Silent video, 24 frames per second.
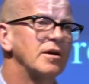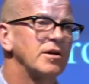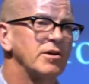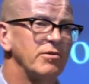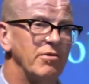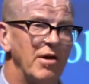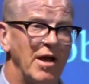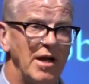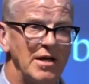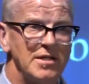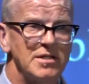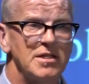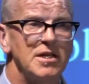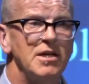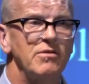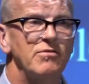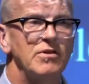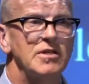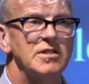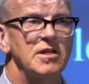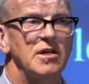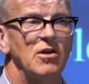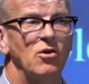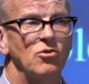
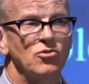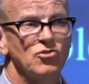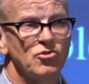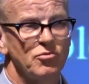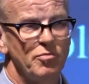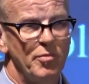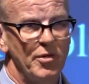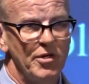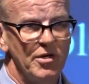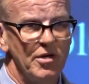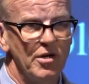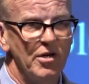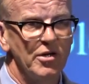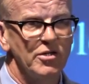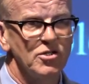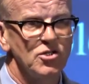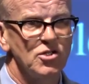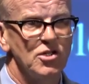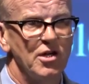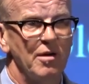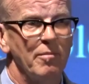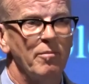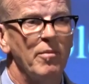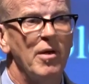creativity,
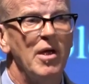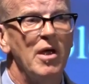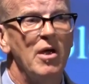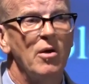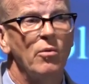entrepreneurship,